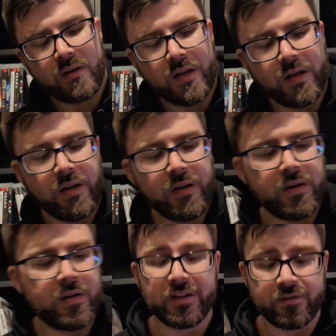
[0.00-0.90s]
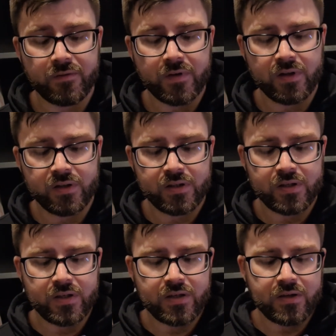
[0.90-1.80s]
the sleeve cover,
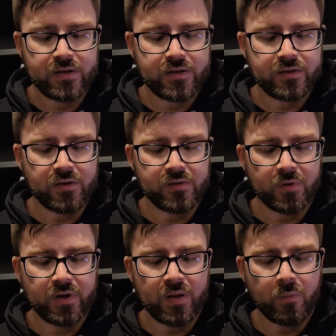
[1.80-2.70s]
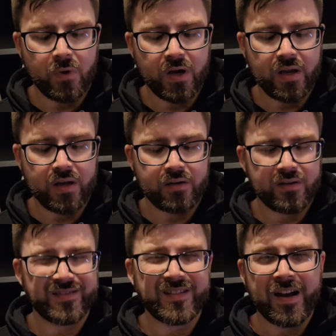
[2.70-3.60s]
so it's one of them where
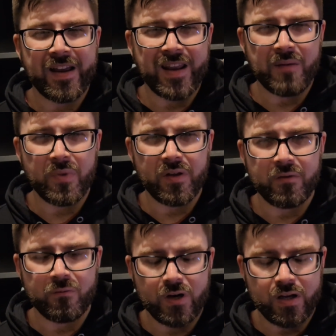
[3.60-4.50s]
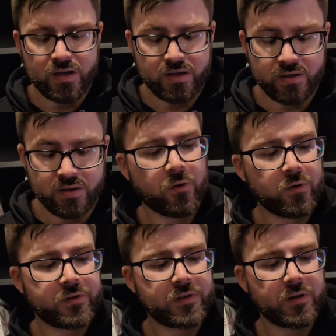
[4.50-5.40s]
I ain't that bothered really. For a
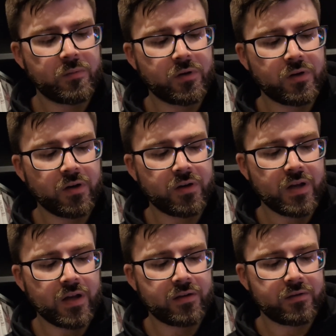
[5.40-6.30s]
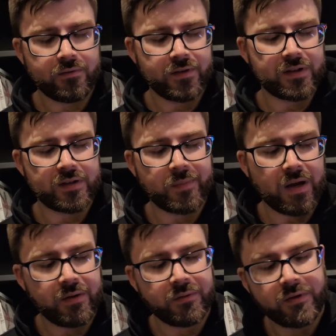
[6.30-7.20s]
good steelbook like that for
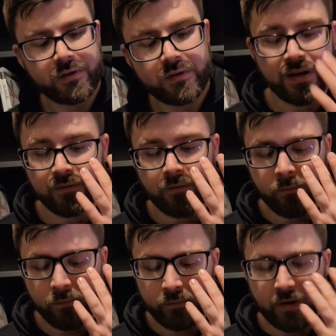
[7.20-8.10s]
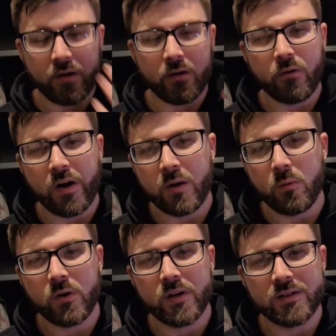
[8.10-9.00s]
£6, it's very rare you
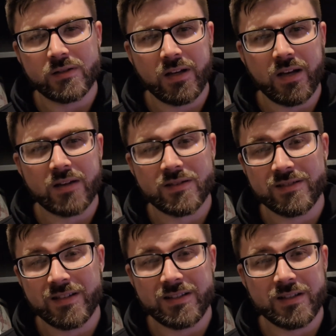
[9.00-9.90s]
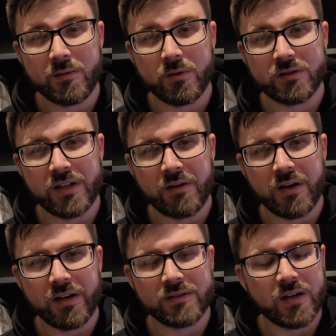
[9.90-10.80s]
walk into CX and see steelbooks
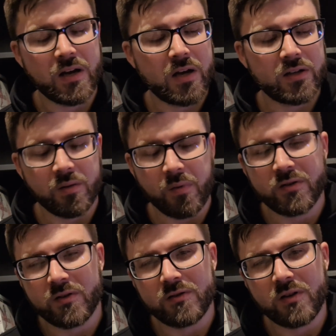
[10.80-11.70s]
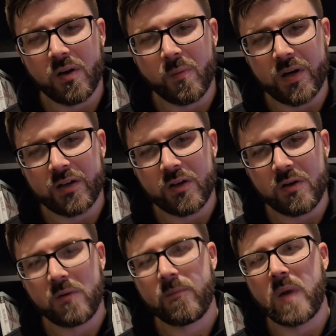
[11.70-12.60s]
nowadays. So most of the time when I
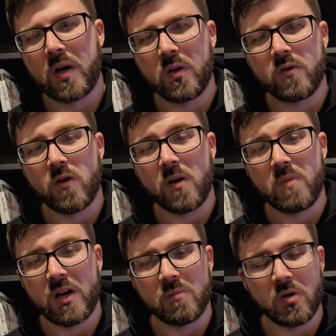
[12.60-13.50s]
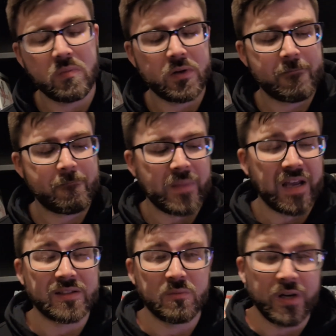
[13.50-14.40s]
do try and pick them up
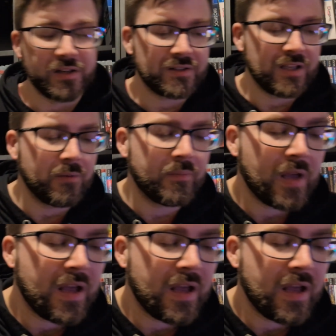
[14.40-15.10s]
as and when I see them,